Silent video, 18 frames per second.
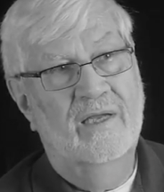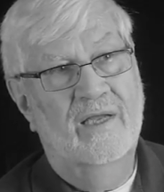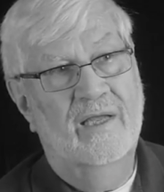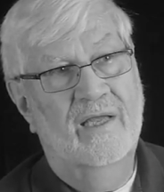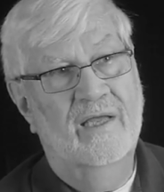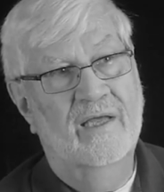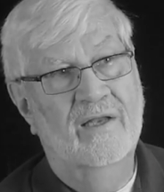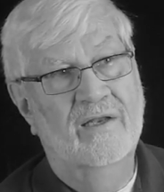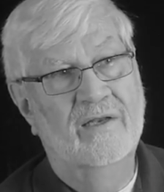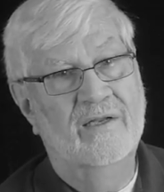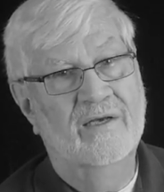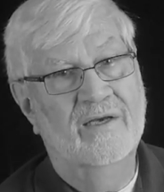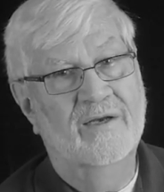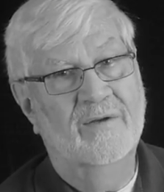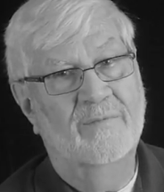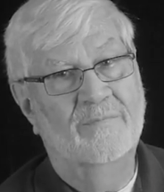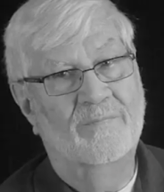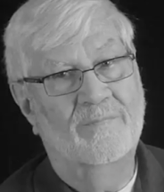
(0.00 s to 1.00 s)
And
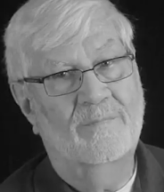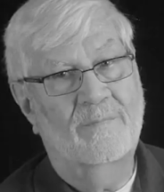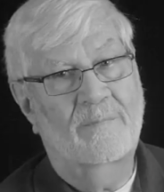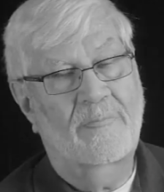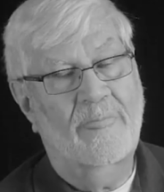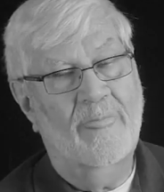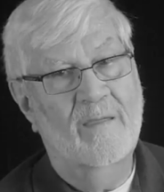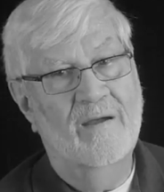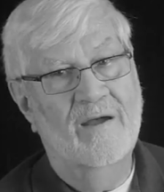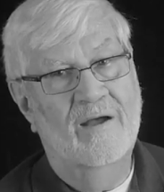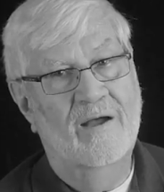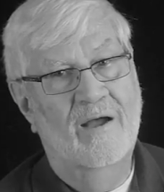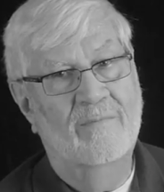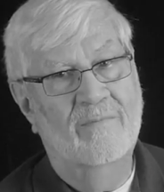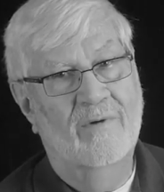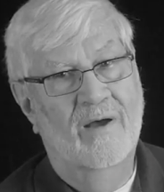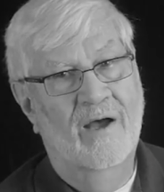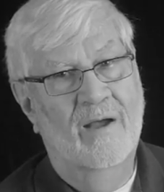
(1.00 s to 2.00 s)

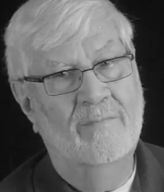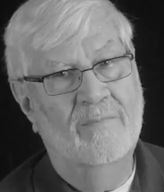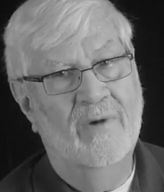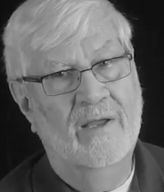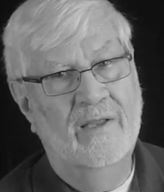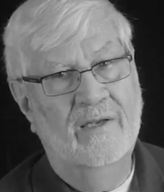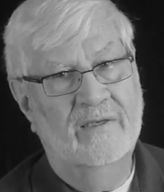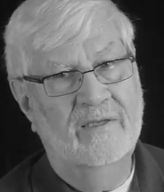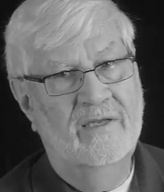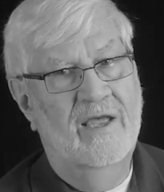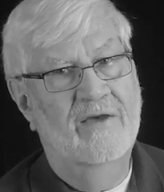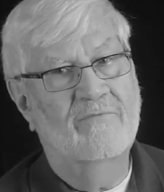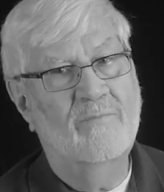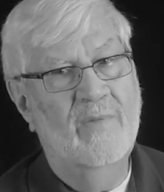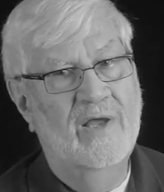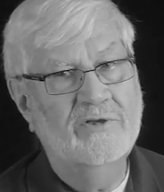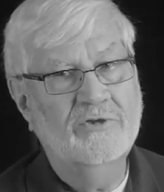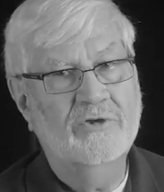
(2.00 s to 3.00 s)
I might have
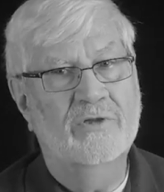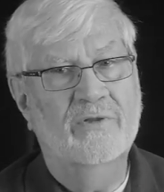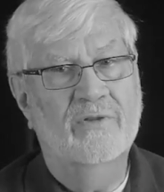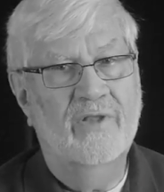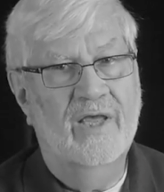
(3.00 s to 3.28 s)
mentioned